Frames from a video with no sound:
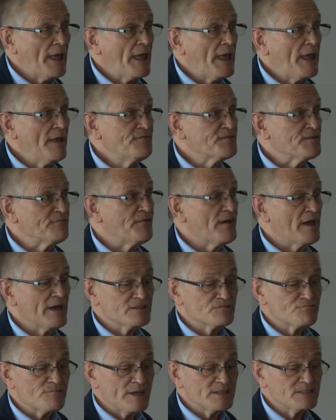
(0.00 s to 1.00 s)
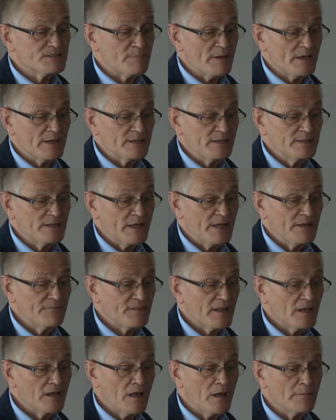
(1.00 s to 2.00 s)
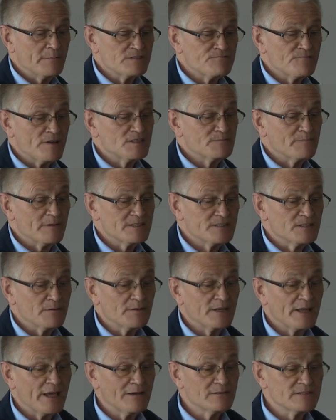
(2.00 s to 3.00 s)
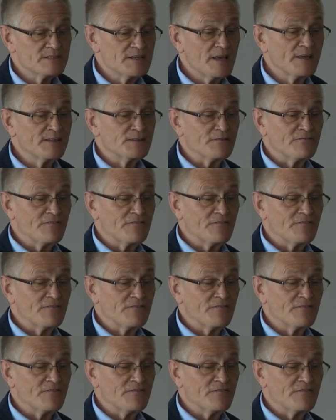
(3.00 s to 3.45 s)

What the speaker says: If the alarm is raised by somebody outside the